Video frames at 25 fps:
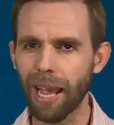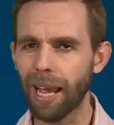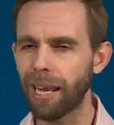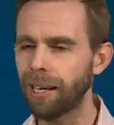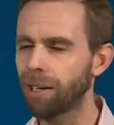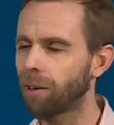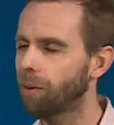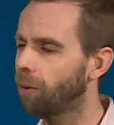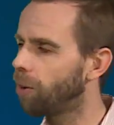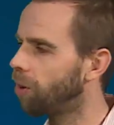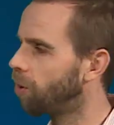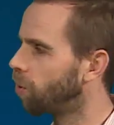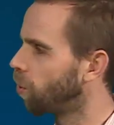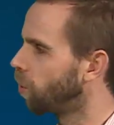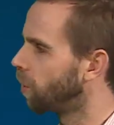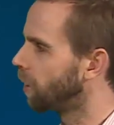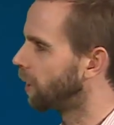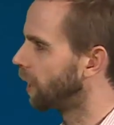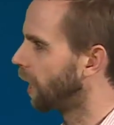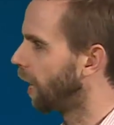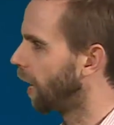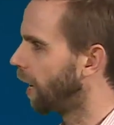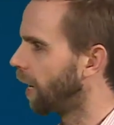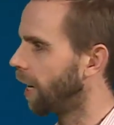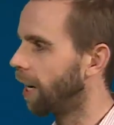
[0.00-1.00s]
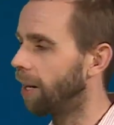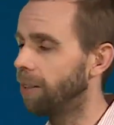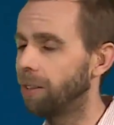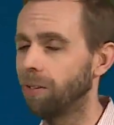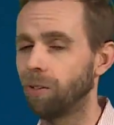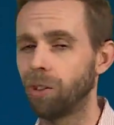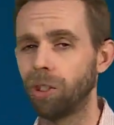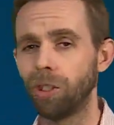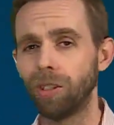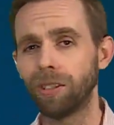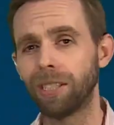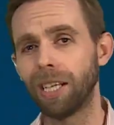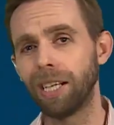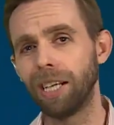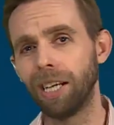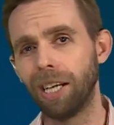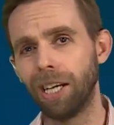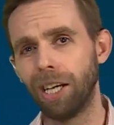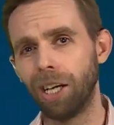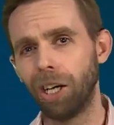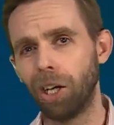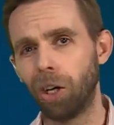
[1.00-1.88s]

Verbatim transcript: and through towards the early hours of Tuesday,